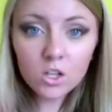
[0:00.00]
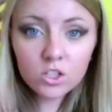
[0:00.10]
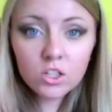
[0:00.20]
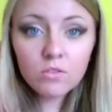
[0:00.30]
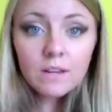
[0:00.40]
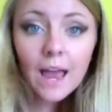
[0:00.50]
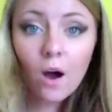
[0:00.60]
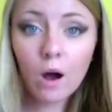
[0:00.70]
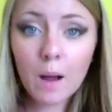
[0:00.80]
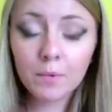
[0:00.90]
So
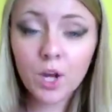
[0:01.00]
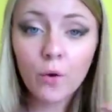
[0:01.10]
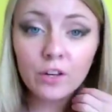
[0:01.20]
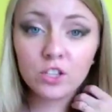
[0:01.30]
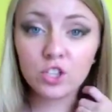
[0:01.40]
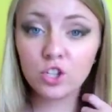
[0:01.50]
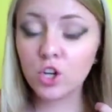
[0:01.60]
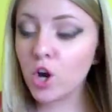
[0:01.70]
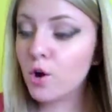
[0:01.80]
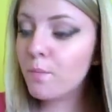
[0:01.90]
now I'm going to
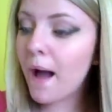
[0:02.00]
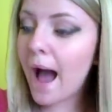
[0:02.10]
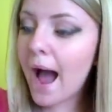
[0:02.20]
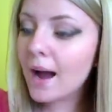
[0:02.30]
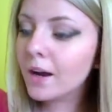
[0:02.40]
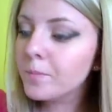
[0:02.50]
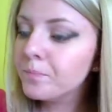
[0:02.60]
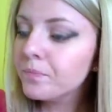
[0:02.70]
go back